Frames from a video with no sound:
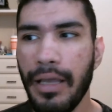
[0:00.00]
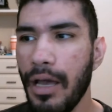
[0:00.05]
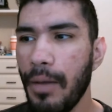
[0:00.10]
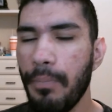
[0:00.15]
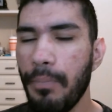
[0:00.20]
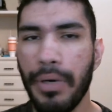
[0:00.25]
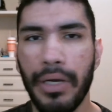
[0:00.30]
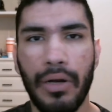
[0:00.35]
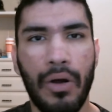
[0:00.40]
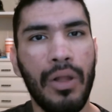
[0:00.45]

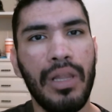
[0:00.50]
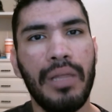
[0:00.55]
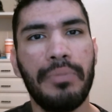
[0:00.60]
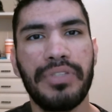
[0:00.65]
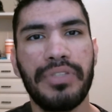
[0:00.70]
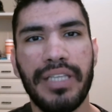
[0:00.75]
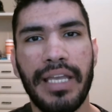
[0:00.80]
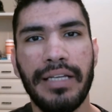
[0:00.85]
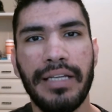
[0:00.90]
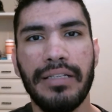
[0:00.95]
But all I'm
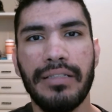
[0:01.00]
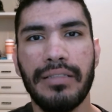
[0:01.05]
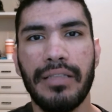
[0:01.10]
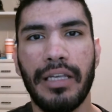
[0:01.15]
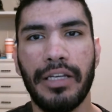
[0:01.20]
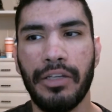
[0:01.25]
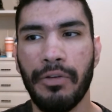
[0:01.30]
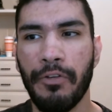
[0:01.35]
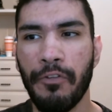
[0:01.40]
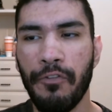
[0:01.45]
saying is,
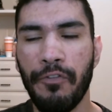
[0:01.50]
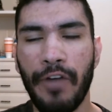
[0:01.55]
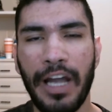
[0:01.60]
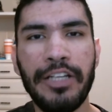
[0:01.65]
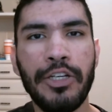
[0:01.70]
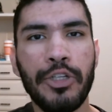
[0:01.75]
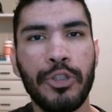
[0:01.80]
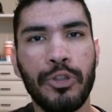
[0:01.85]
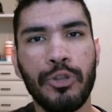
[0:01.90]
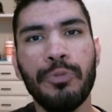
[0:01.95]
like,
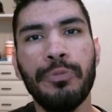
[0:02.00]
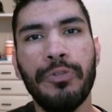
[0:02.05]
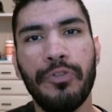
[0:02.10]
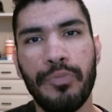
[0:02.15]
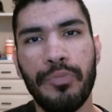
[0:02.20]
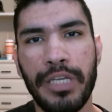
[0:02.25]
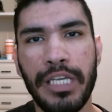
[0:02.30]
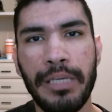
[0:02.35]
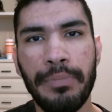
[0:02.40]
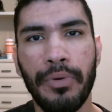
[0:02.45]
find a group
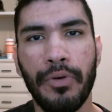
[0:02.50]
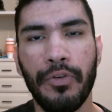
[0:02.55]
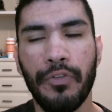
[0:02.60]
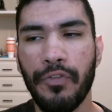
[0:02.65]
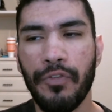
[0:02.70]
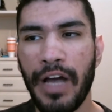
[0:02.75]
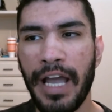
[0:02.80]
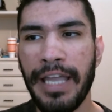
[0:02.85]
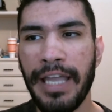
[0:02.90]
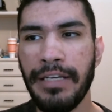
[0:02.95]
of people,
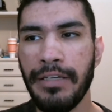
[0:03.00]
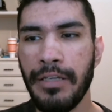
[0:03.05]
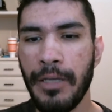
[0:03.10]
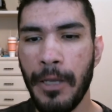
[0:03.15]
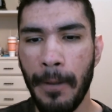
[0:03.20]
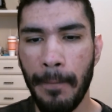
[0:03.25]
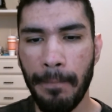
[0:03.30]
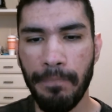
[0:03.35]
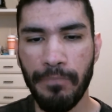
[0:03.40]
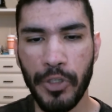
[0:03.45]
find,
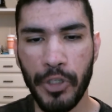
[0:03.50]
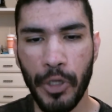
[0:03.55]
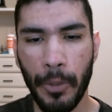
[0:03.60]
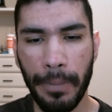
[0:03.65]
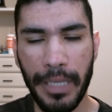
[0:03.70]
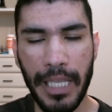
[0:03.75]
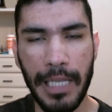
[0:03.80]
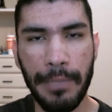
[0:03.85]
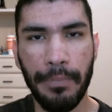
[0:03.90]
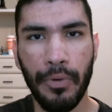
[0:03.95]

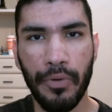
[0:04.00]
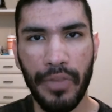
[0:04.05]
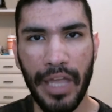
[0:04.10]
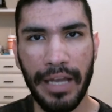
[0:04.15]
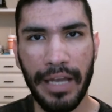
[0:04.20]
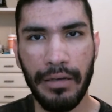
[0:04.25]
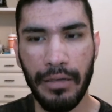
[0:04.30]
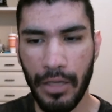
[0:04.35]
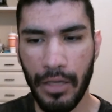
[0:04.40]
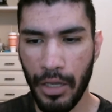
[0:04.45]
people
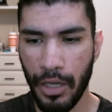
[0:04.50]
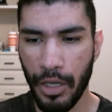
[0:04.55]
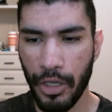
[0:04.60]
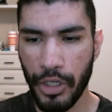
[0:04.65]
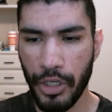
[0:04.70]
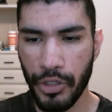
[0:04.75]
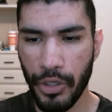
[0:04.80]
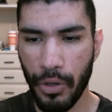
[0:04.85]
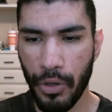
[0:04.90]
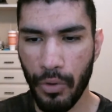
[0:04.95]
that,
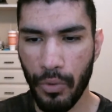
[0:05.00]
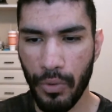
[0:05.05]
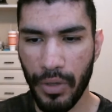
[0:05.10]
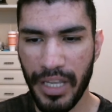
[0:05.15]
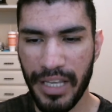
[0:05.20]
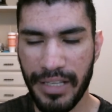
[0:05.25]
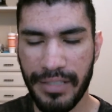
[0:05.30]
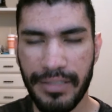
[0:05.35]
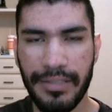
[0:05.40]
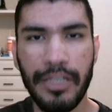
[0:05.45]

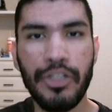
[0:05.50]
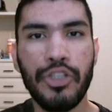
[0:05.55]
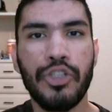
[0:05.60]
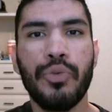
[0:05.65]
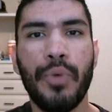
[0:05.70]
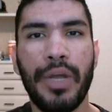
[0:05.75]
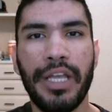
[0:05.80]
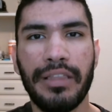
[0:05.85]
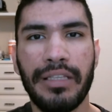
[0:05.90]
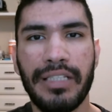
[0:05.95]

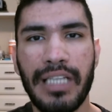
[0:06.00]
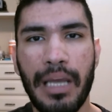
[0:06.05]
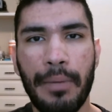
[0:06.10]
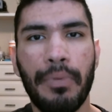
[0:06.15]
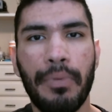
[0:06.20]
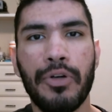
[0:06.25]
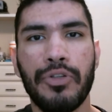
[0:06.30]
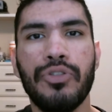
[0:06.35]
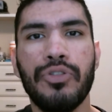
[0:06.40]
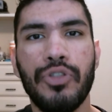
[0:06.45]
accentuate the type of
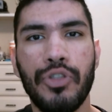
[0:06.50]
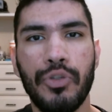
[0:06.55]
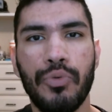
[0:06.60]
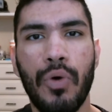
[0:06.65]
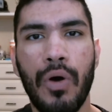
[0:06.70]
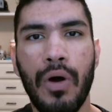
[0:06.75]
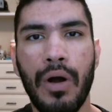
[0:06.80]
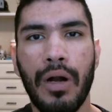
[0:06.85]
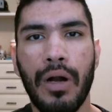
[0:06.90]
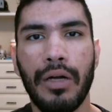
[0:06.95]
person
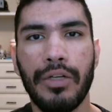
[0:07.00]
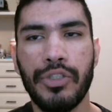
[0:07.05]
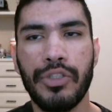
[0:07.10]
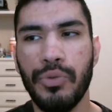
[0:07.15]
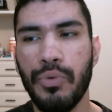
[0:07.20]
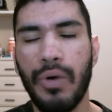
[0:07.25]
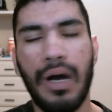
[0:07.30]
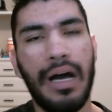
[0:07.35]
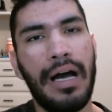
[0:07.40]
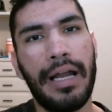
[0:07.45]
you are
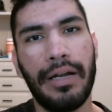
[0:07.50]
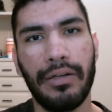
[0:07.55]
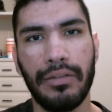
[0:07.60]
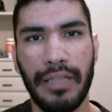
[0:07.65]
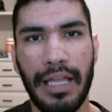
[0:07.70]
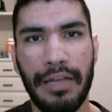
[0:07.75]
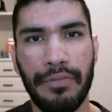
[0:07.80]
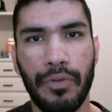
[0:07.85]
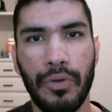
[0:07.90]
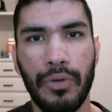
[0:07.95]
to a higher
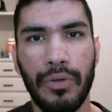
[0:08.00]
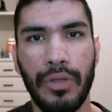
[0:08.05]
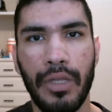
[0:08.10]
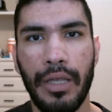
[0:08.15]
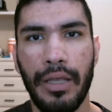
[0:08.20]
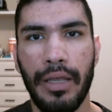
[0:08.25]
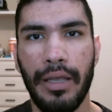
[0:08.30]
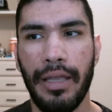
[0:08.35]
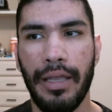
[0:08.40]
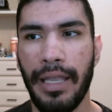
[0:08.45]
level.
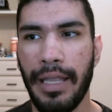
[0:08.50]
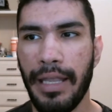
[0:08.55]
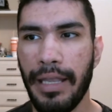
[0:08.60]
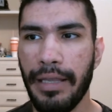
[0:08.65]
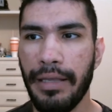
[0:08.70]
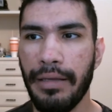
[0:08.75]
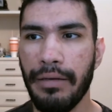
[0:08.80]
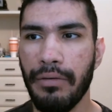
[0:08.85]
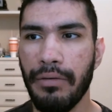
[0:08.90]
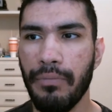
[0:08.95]

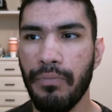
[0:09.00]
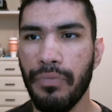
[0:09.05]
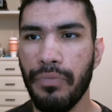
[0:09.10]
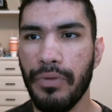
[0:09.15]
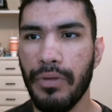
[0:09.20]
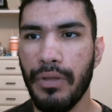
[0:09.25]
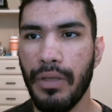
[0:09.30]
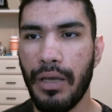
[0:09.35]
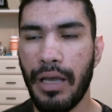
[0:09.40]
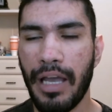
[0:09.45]
And
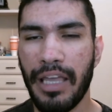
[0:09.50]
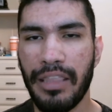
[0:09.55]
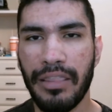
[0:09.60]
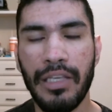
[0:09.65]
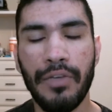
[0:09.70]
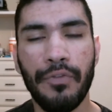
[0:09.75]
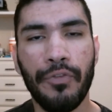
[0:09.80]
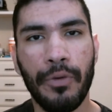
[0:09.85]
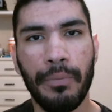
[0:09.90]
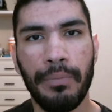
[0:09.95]
I
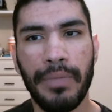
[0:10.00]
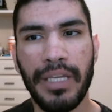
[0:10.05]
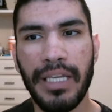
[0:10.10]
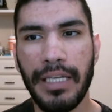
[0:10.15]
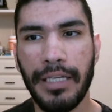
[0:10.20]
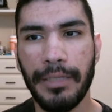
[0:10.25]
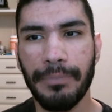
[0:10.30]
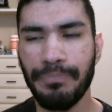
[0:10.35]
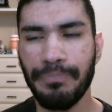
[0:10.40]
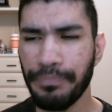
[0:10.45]
think for
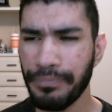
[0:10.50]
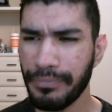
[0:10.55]
me,